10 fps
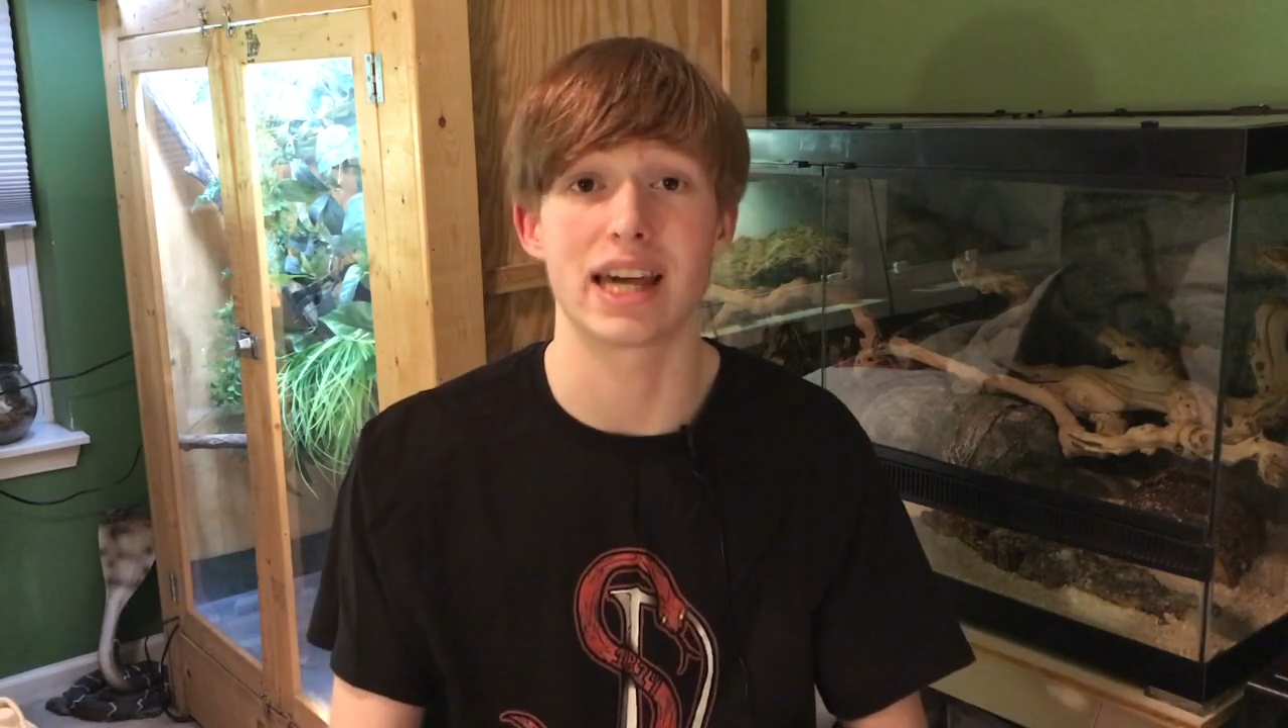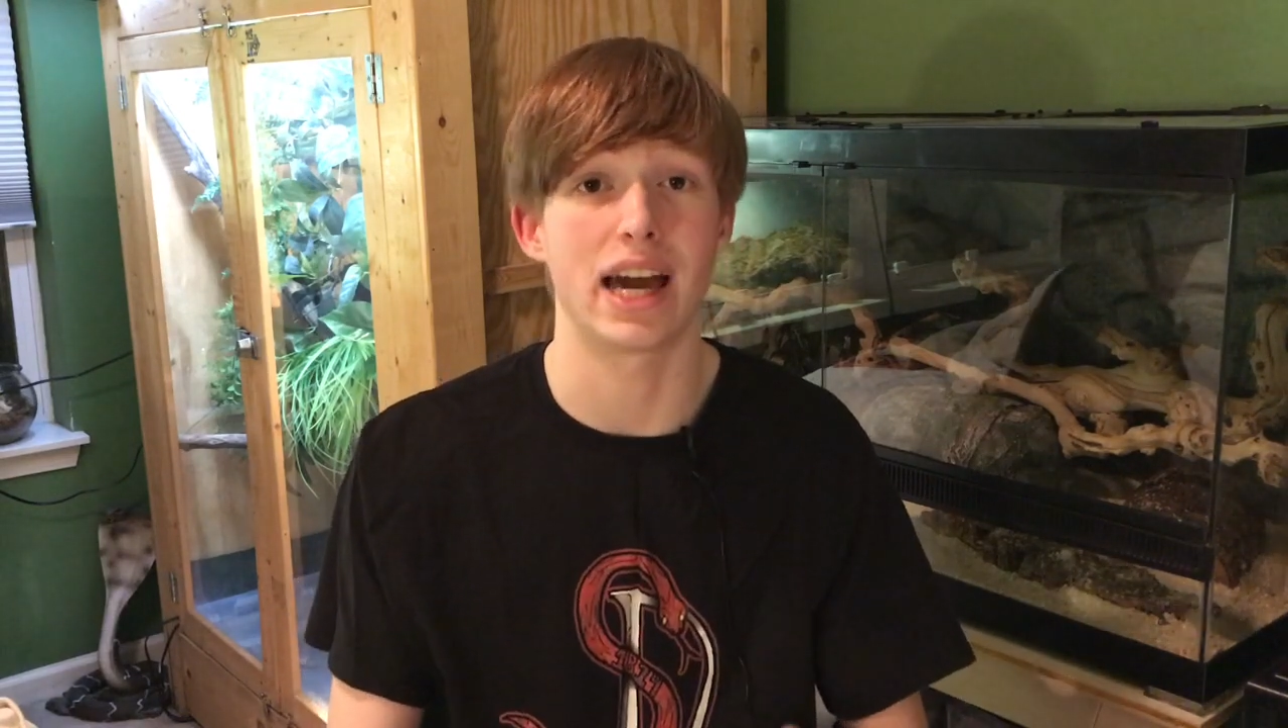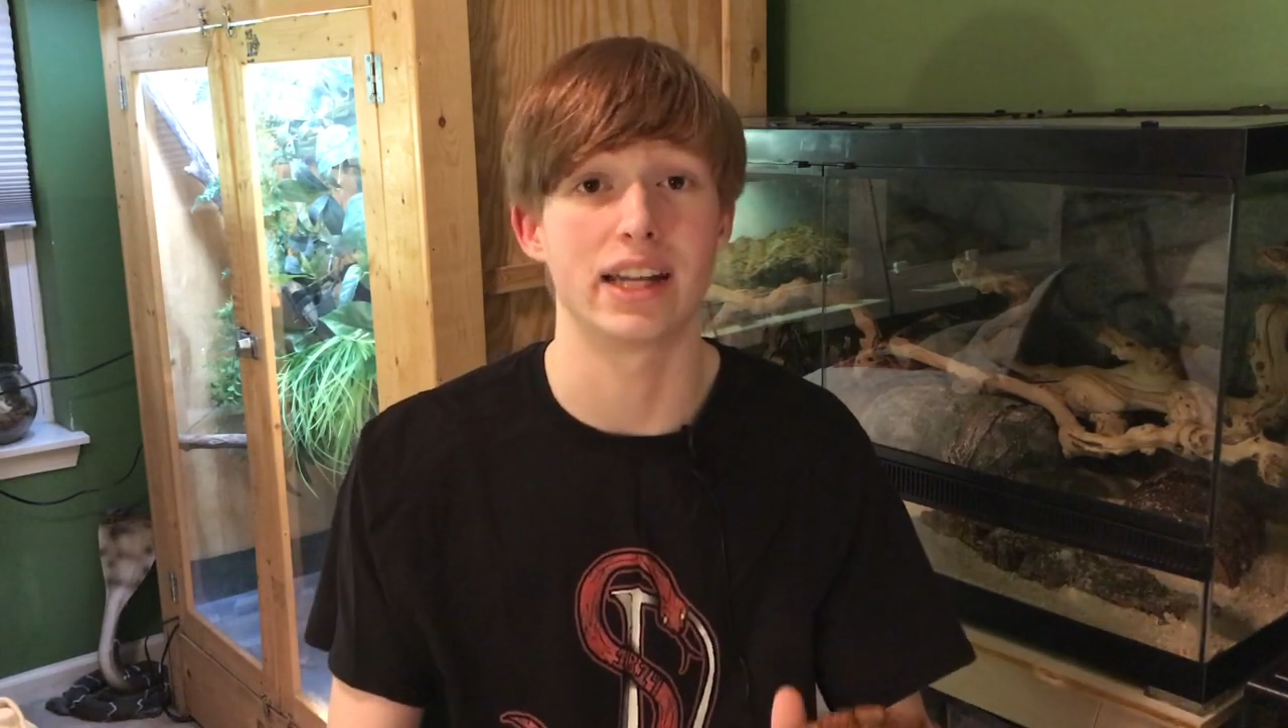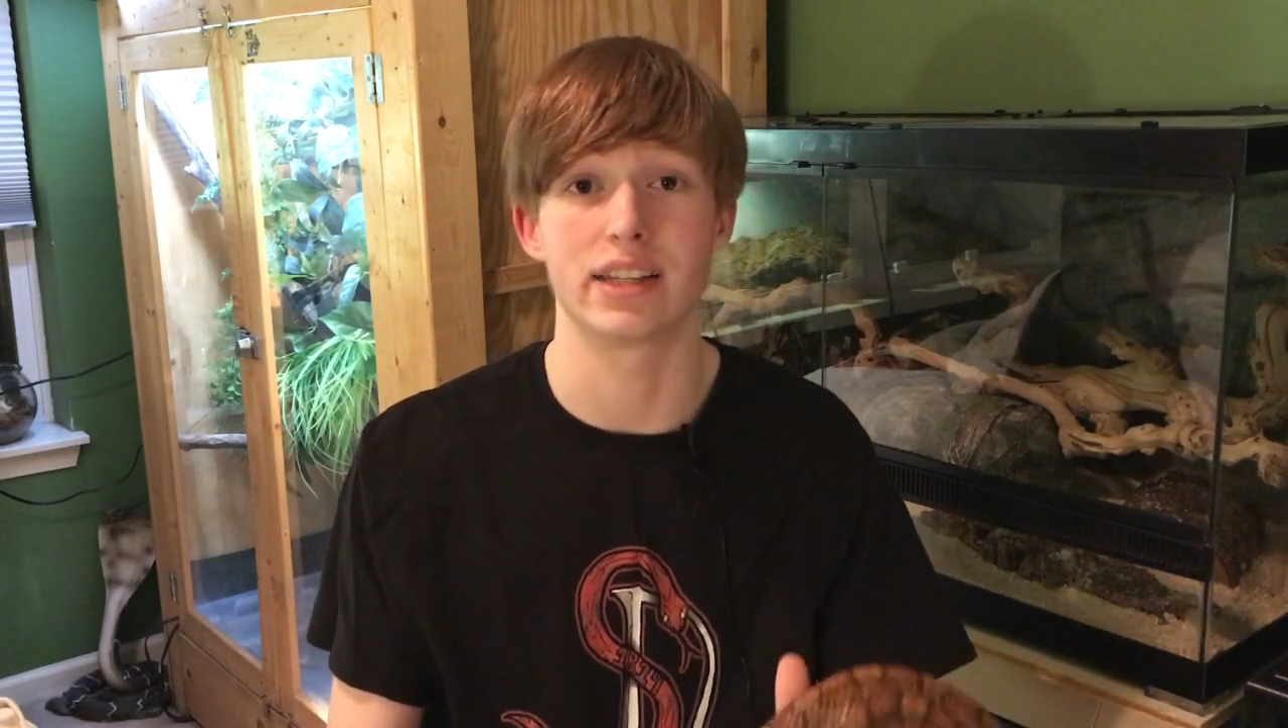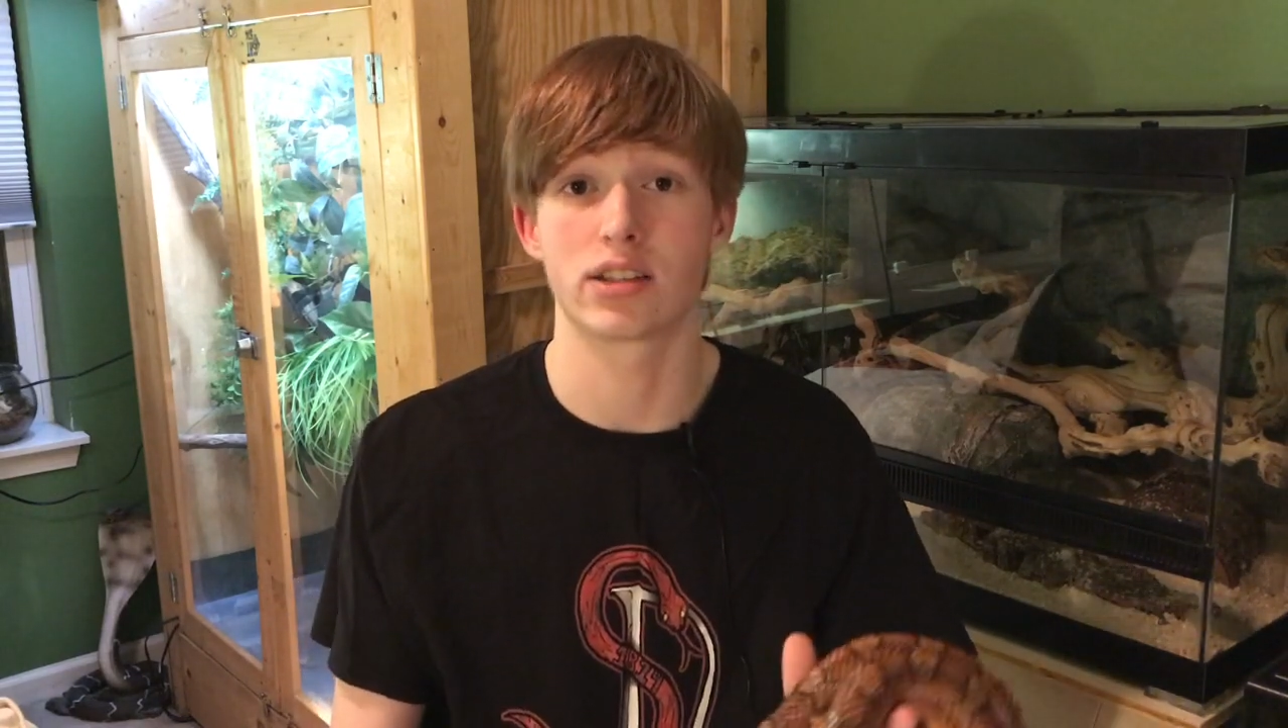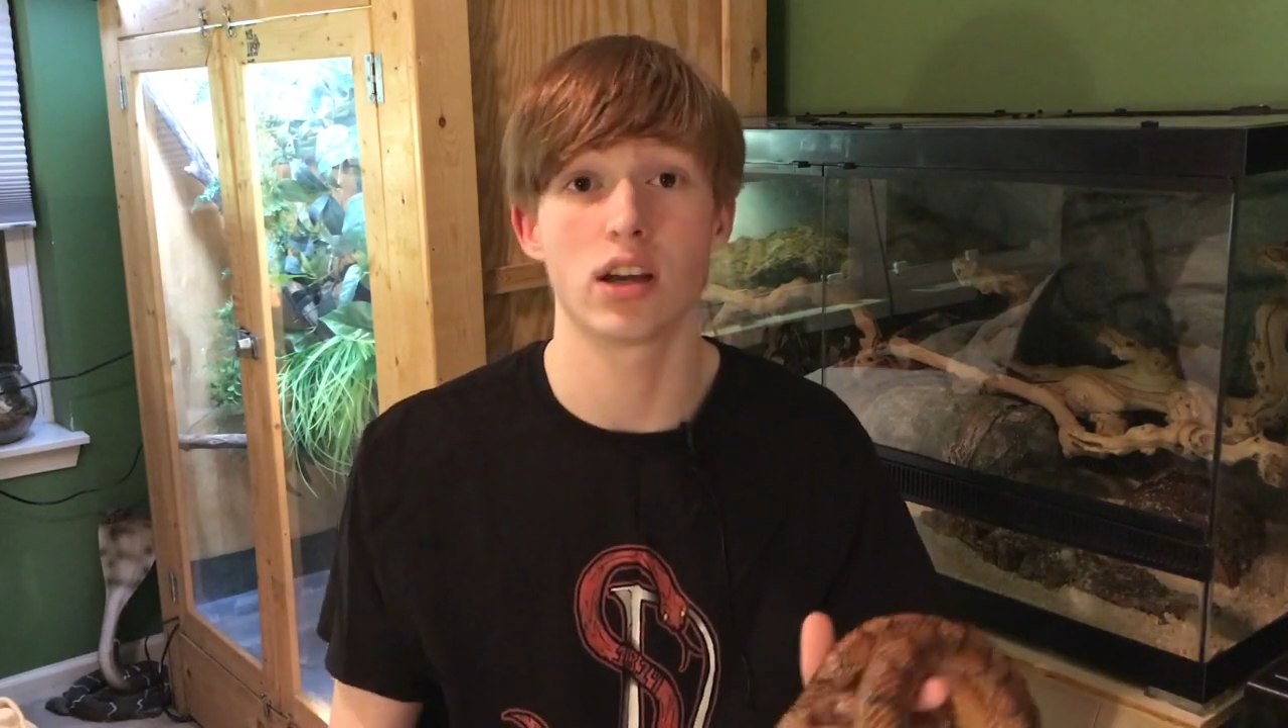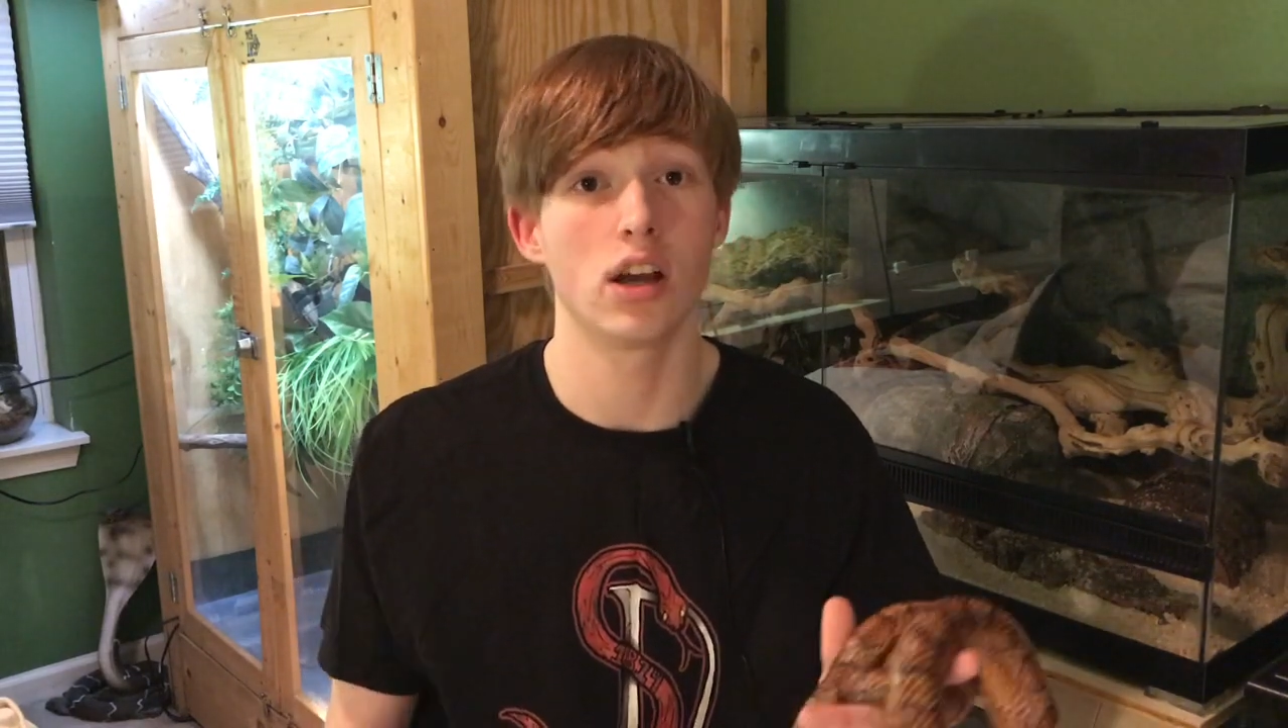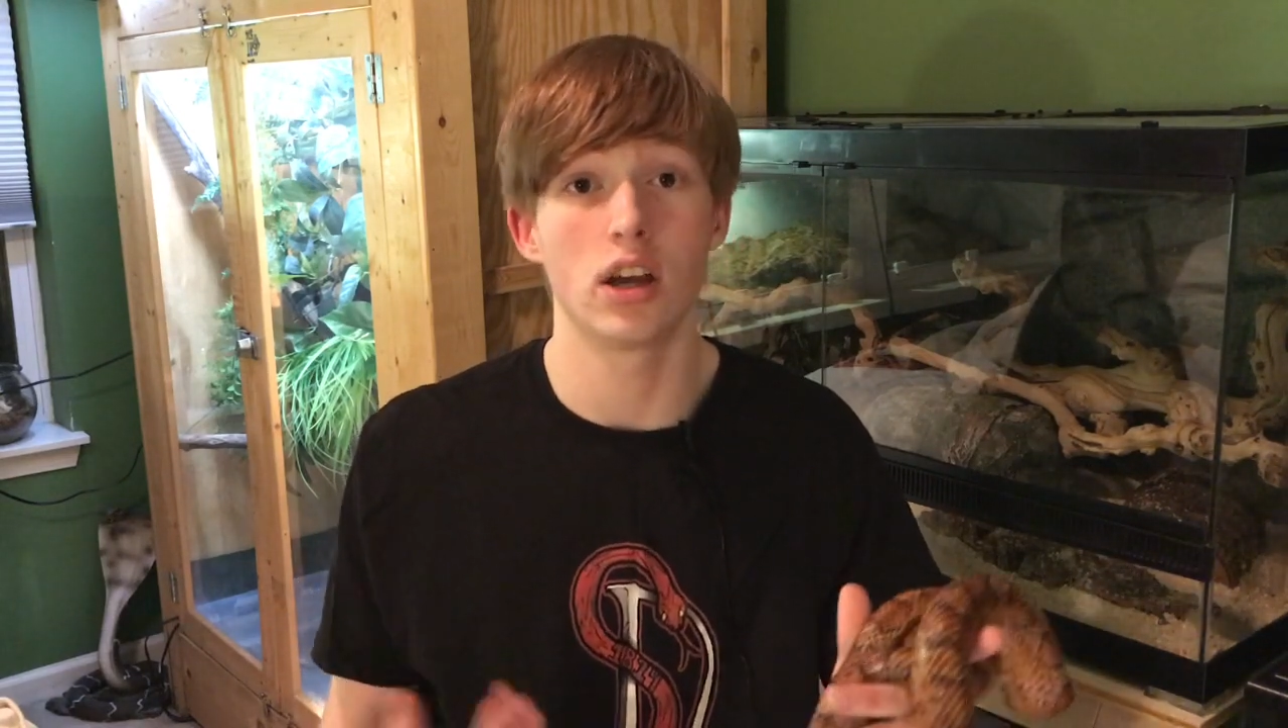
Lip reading: that is